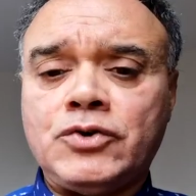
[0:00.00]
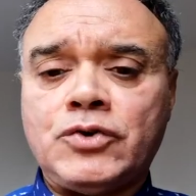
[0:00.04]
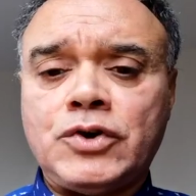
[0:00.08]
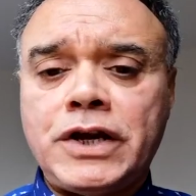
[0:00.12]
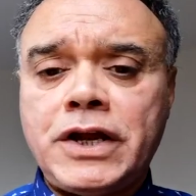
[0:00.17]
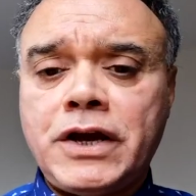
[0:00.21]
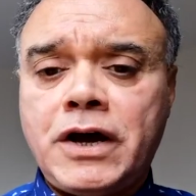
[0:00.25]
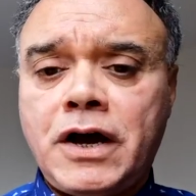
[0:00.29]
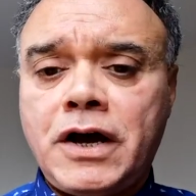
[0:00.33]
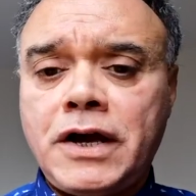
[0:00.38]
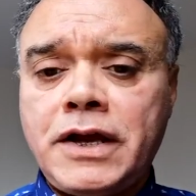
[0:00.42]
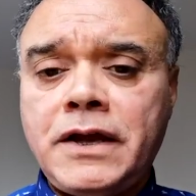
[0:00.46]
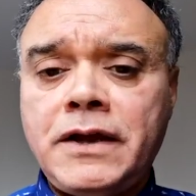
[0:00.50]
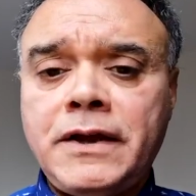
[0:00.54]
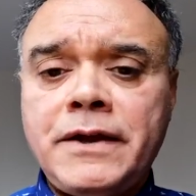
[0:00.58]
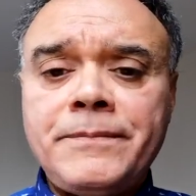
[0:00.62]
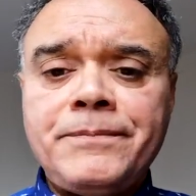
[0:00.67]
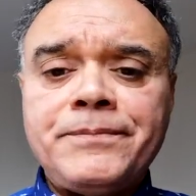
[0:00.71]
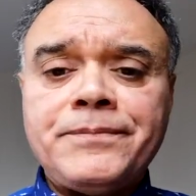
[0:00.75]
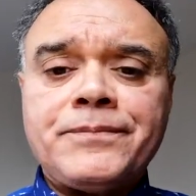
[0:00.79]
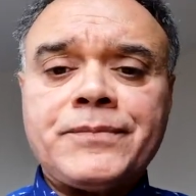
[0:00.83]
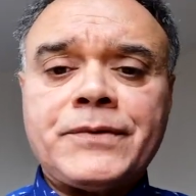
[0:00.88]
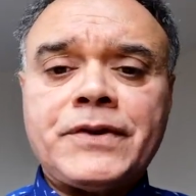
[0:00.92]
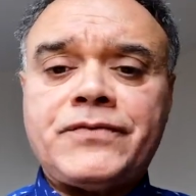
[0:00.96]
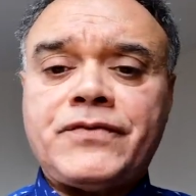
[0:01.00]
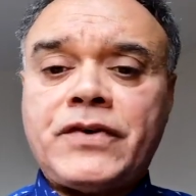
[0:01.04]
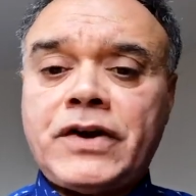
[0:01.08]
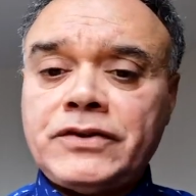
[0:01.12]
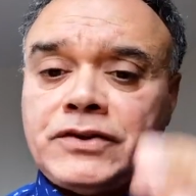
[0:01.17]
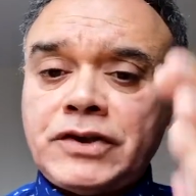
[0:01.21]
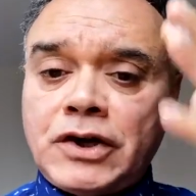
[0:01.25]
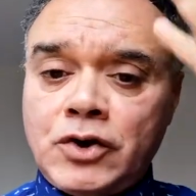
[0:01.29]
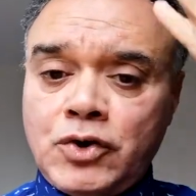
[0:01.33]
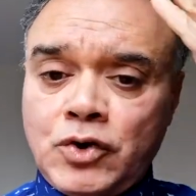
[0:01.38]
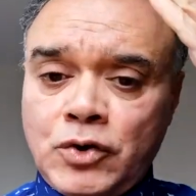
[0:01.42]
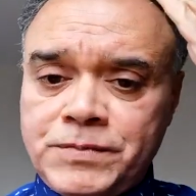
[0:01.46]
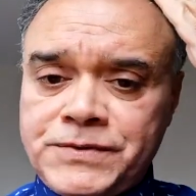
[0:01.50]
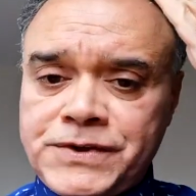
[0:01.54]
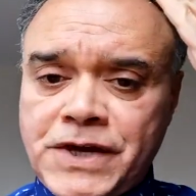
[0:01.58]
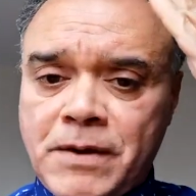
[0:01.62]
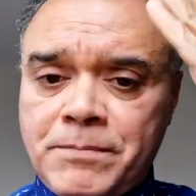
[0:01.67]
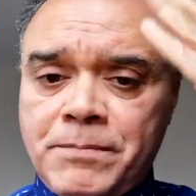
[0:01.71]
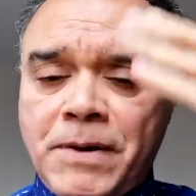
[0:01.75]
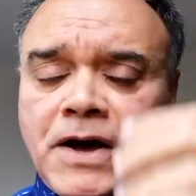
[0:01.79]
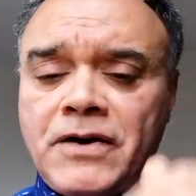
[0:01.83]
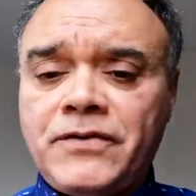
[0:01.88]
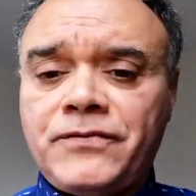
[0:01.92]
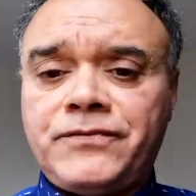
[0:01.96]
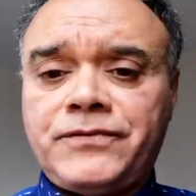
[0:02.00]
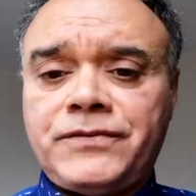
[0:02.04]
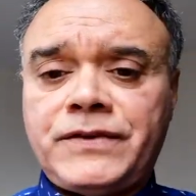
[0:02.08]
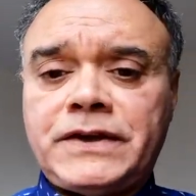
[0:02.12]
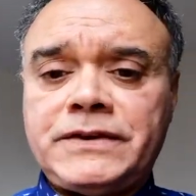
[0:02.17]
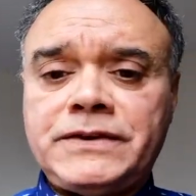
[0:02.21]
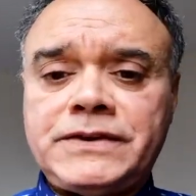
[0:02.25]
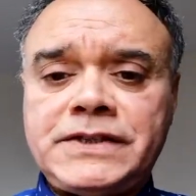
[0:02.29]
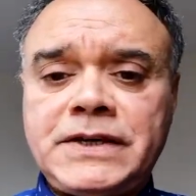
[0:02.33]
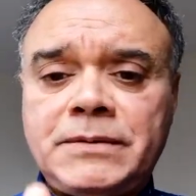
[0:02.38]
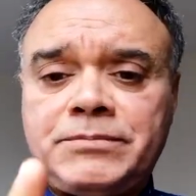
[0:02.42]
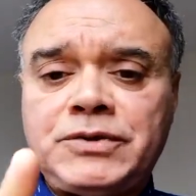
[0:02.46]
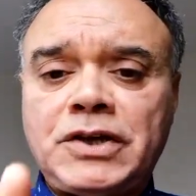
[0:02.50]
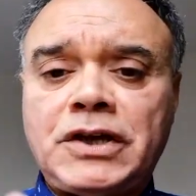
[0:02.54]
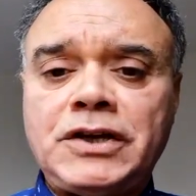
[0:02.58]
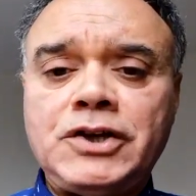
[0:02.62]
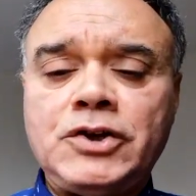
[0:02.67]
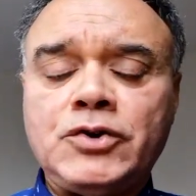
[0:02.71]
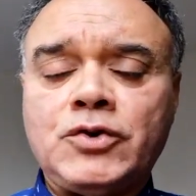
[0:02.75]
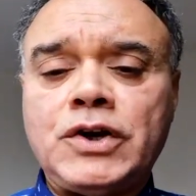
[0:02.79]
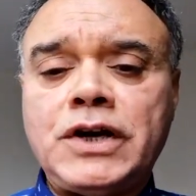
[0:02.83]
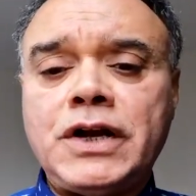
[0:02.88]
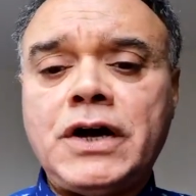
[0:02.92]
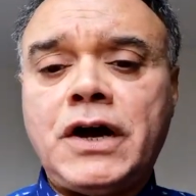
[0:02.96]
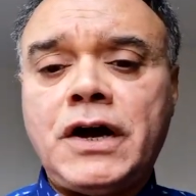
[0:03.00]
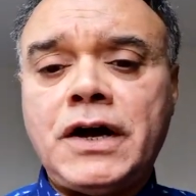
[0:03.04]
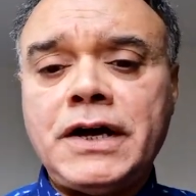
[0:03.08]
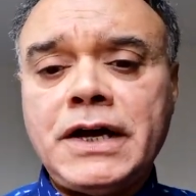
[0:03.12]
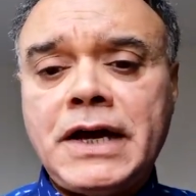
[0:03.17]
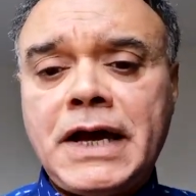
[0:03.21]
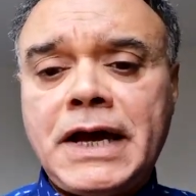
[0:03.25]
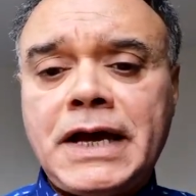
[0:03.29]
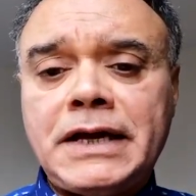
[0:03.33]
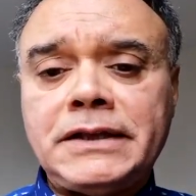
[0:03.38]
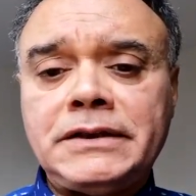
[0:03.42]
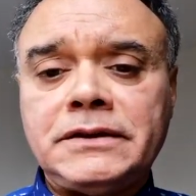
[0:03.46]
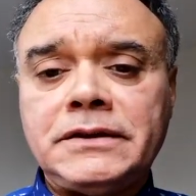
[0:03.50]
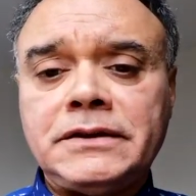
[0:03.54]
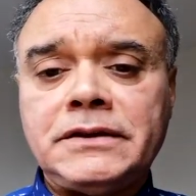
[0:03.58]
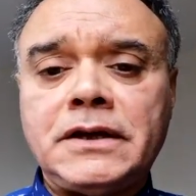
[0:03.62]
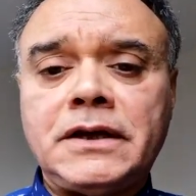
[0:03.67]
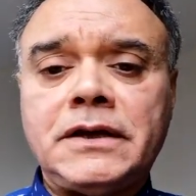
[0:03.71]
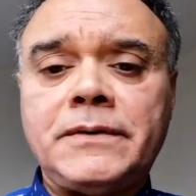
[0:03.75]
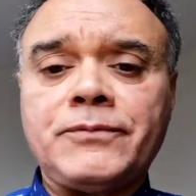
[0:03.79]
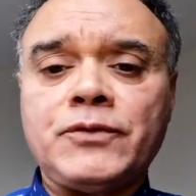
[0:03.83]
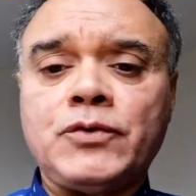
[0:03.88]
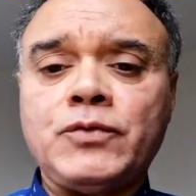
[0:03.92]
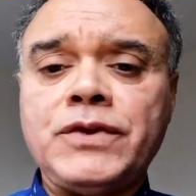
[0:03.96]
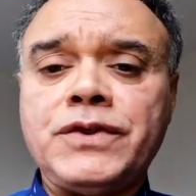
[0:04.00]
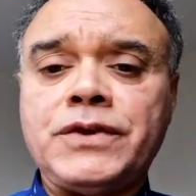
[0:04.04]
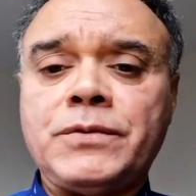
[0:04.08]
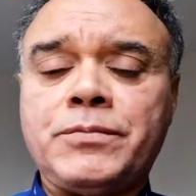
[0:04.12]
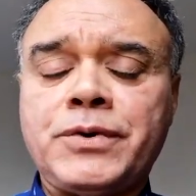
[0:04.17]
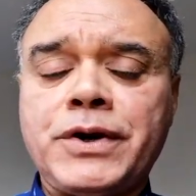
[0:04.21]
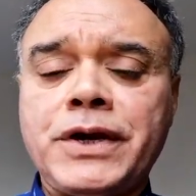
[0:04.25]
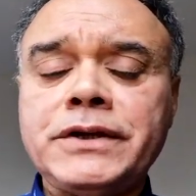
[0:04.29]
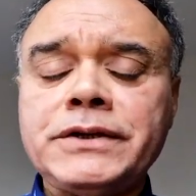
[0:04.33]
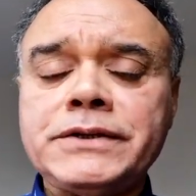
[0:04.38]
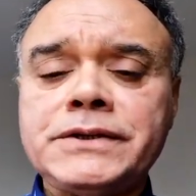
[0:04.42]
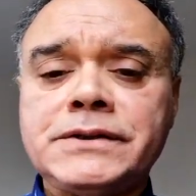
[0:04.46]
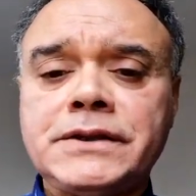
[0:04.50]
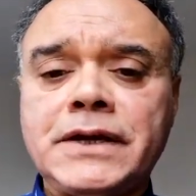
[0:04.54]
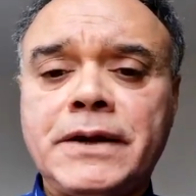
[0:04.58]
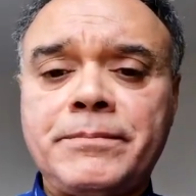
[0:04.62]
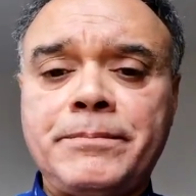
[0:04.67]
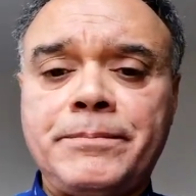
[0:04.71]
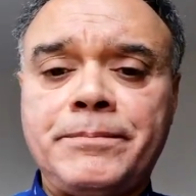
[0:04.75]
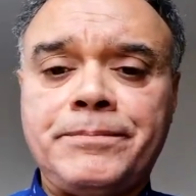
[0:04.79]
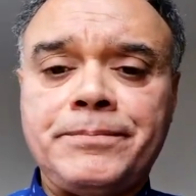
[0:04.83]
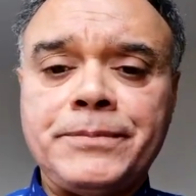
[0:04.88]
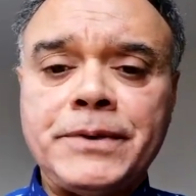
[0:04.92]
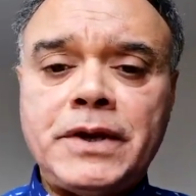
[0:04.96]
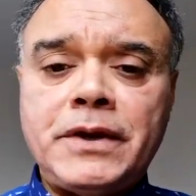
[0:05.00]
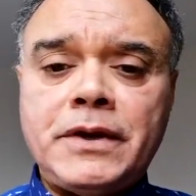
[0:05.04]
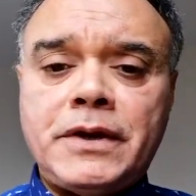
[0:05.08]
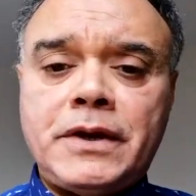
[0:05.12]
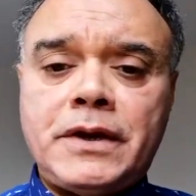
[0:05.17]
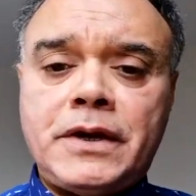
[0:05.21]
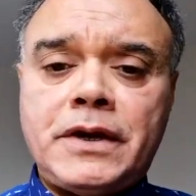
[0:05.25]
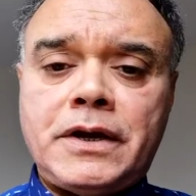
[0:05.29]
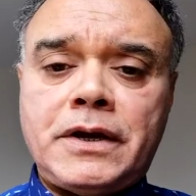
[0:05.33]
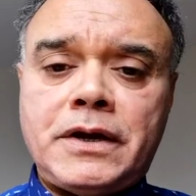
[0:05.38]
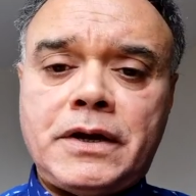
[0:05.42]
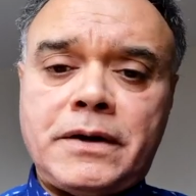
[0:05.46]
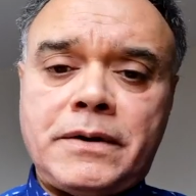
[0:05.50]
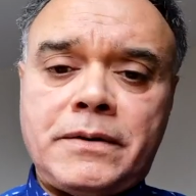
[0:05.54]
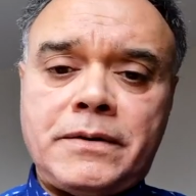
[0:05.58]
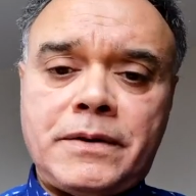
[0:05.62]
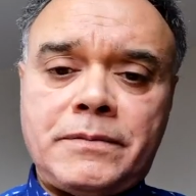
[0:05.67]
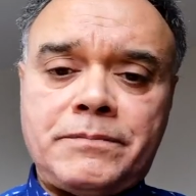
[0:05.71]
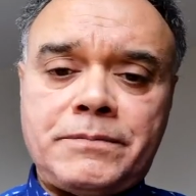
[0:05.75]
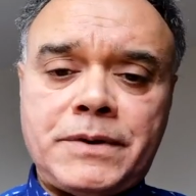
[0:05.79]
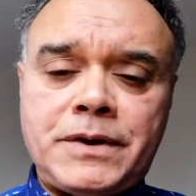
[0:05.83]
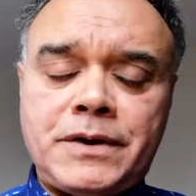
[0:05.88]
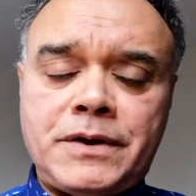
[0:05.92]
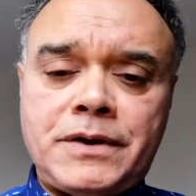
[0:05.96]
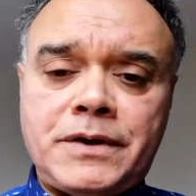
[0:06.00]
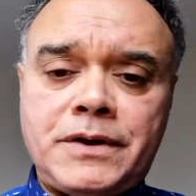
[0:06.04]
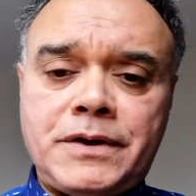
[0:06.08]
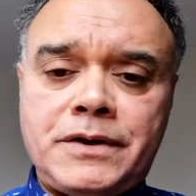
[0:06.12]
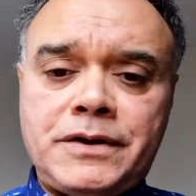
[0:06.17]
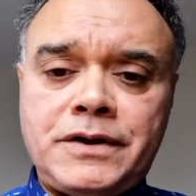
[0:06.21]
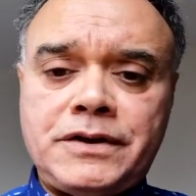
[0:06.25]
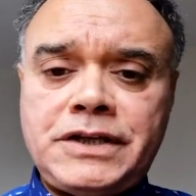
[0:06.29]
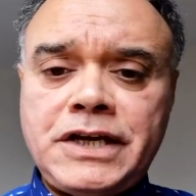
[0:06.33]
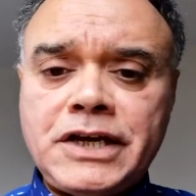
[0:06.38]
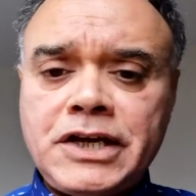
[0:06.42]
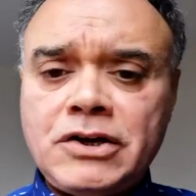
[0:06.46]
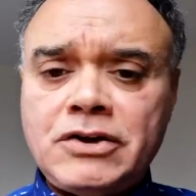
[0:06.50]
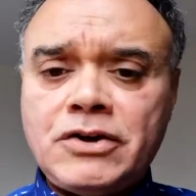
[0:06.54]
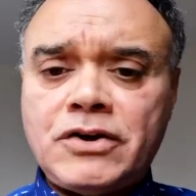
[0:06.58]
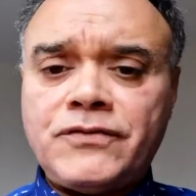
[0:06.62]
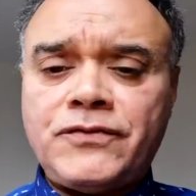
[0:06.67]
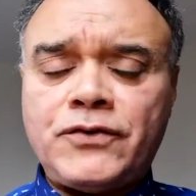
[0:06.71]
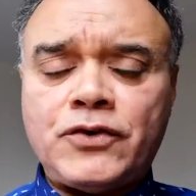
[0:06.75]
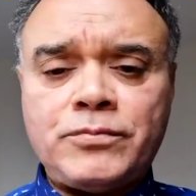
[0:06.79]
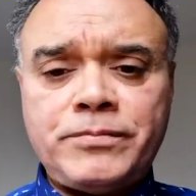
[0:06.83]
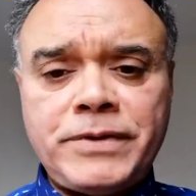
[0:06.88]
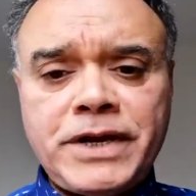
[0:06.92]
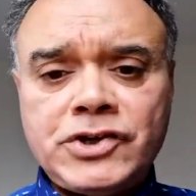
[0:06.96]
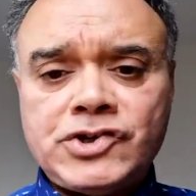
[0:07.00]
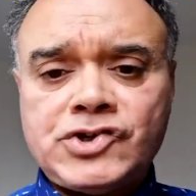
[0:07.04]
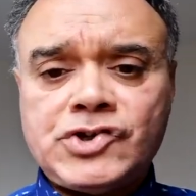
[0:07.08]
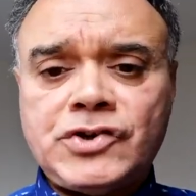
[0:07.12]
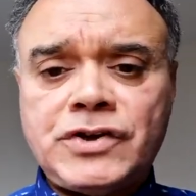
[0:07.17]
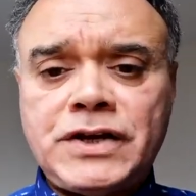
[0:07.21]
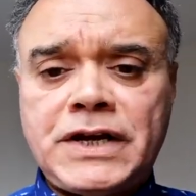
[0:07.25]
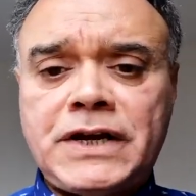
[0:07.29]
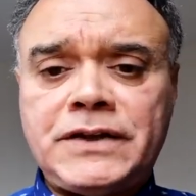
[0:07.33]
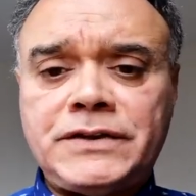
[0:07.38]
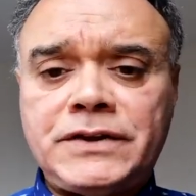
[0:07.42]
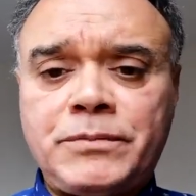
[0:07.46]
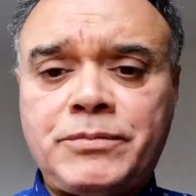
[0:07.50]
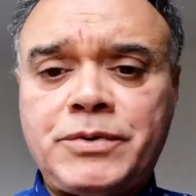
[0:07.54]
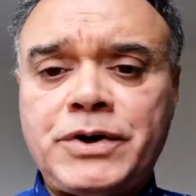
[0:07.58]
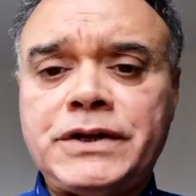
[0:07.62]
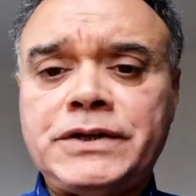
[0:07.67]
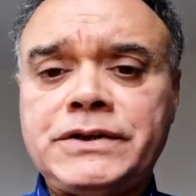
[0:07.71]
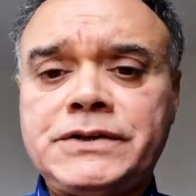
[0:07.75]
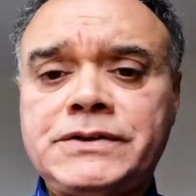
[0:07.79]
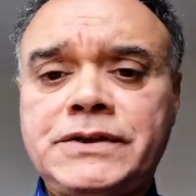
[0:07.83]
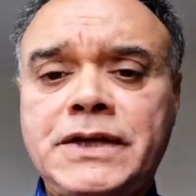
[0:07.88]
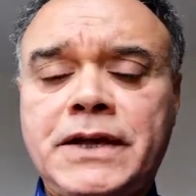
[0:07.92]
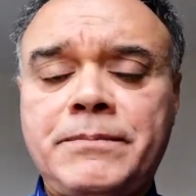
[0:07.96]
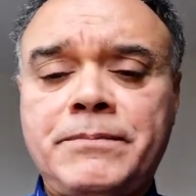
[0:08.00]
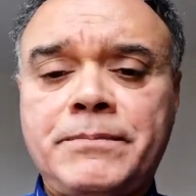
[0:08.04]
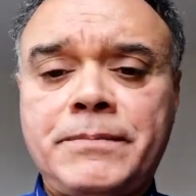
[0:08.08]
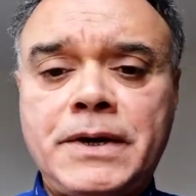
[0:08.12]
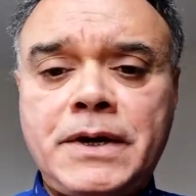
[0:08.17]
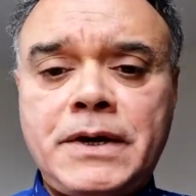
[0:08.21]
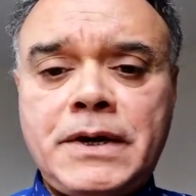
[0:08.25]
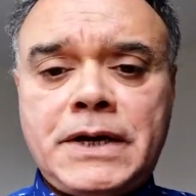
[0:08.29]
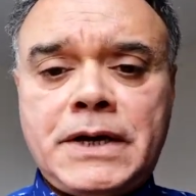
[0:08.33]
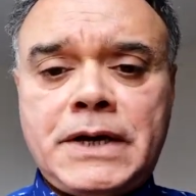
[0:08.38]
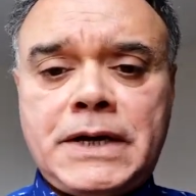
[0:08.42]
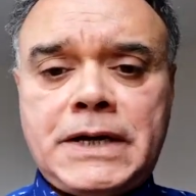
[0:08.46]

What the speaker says: nuclei, frontal lobes above and septal nuclei, and with the brainstem reticular formation and the brainstem